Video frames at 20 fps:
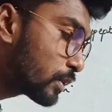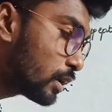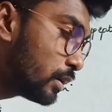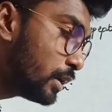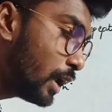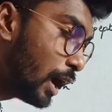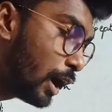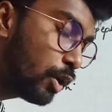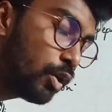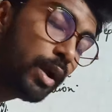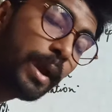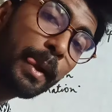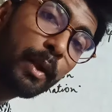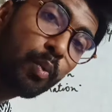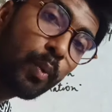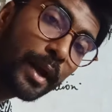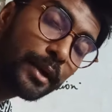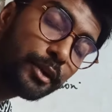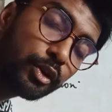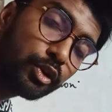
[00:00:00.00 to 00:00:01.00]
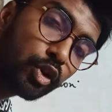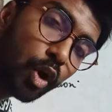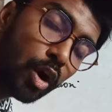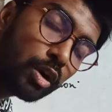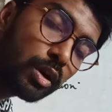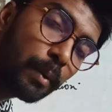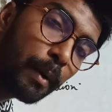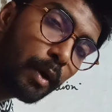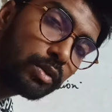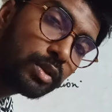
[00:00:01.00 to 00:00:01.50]
Now when you
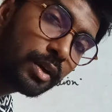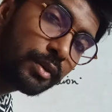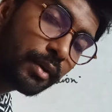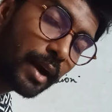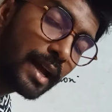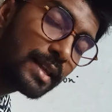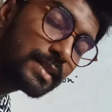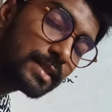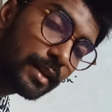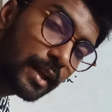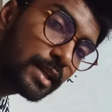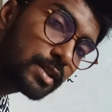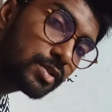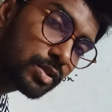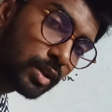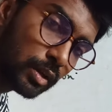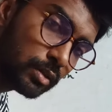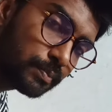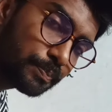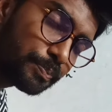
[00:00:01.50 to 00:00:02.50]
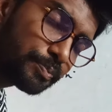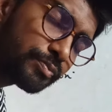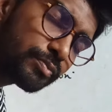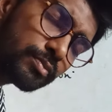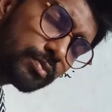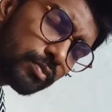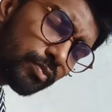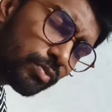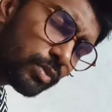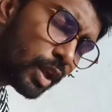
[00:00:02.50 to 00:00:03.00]
talk about the translation,
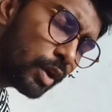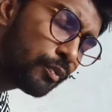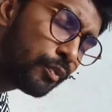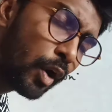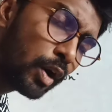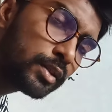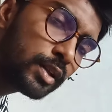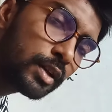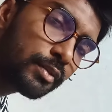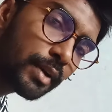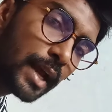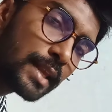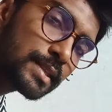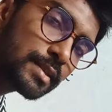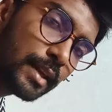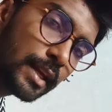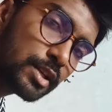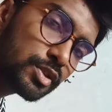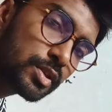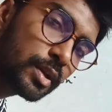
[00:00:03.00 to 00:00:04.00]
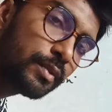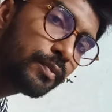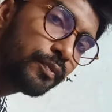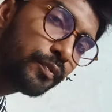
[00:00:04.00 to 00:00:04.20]
for the translation,